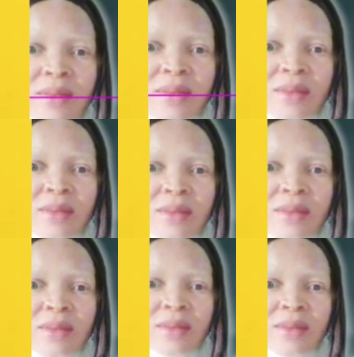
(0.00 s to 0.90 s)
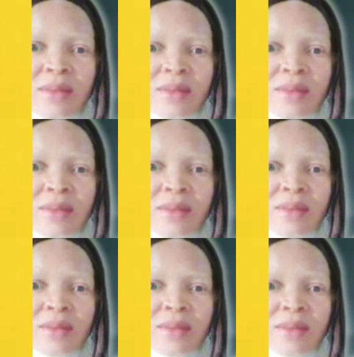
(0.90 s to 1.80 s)

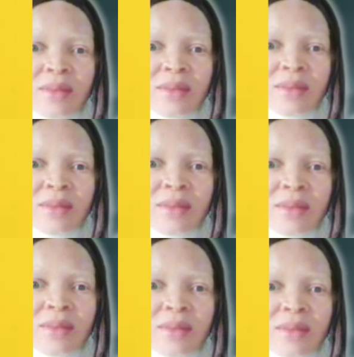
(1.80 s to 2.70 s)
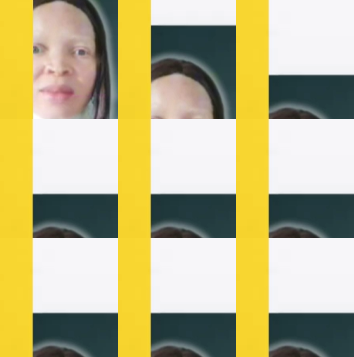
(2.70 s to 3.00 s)
(no one is talking)